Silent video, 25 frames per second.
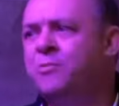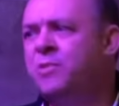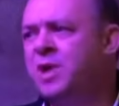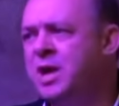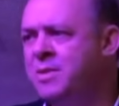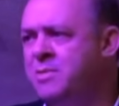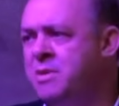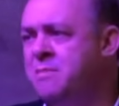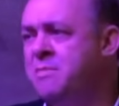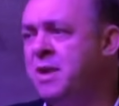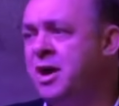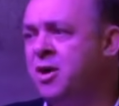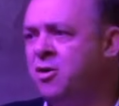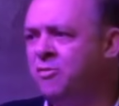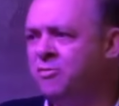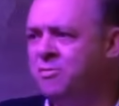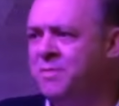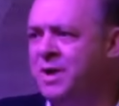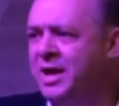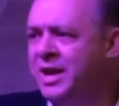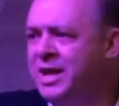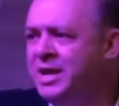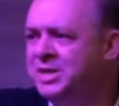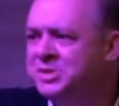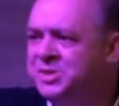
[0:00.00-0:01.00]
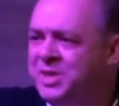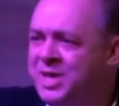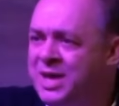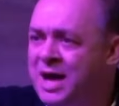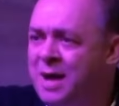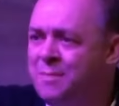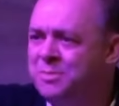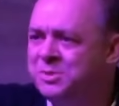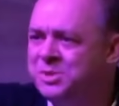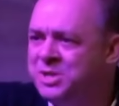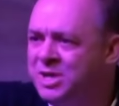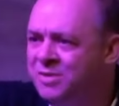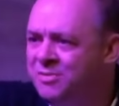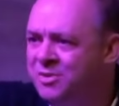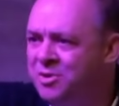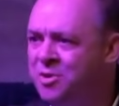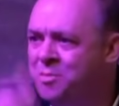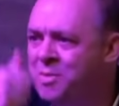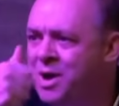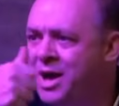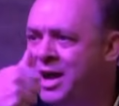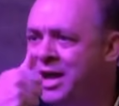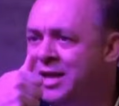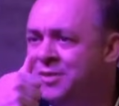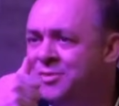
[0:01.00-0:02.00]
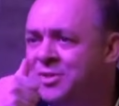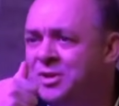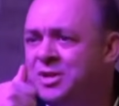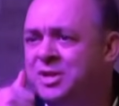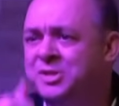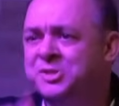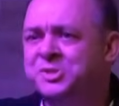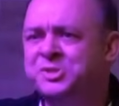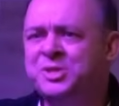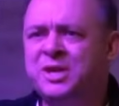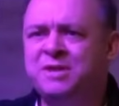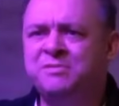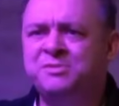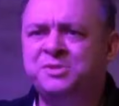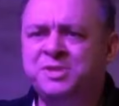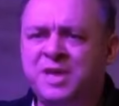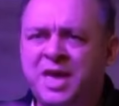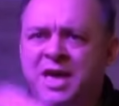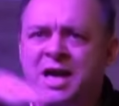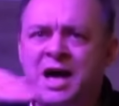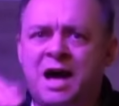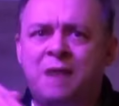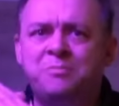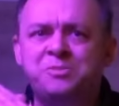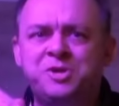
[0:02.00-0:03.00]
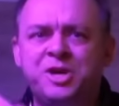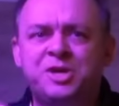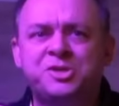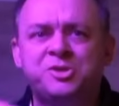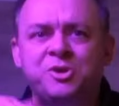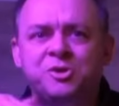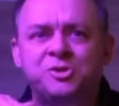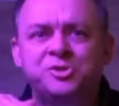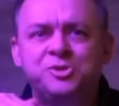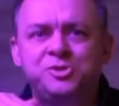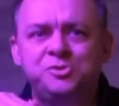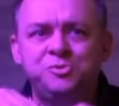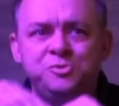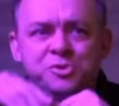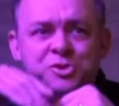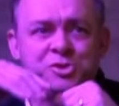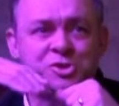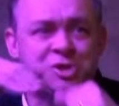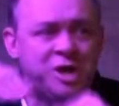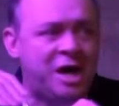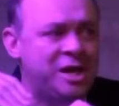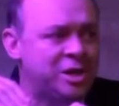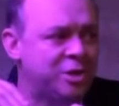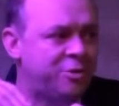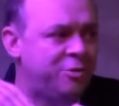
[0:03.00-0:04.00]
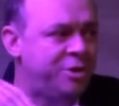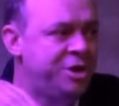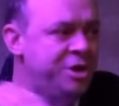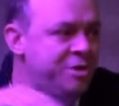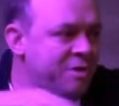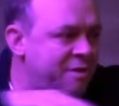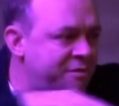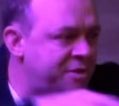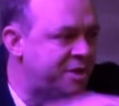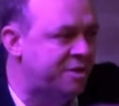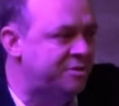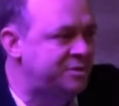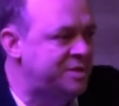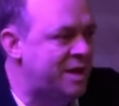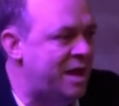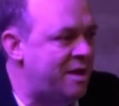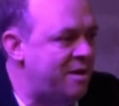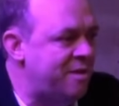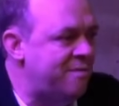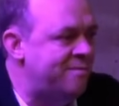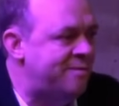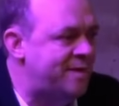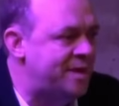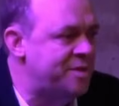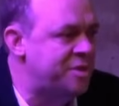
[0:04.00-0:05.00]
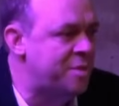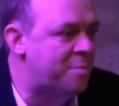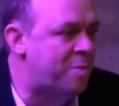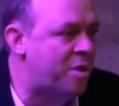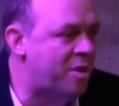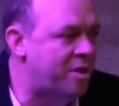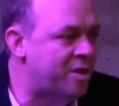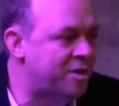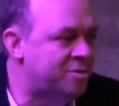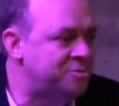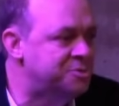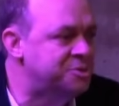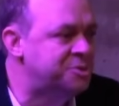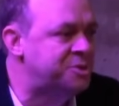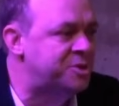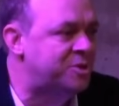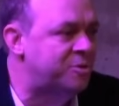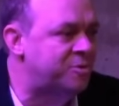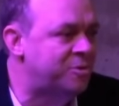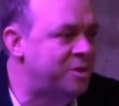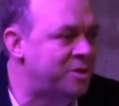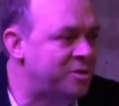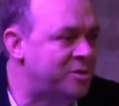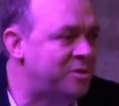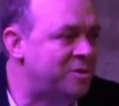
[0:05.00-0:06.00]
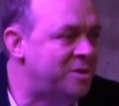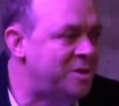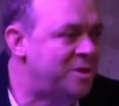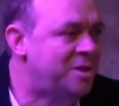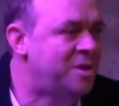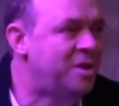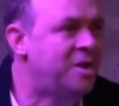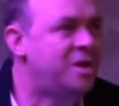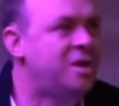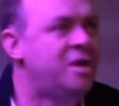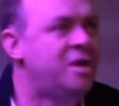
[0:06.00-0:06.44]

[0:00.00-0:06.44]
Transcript: What I mean by overmining is the opposite of undermining, that instead of saying objects are too shallow and you have to go down and find the particles that are real,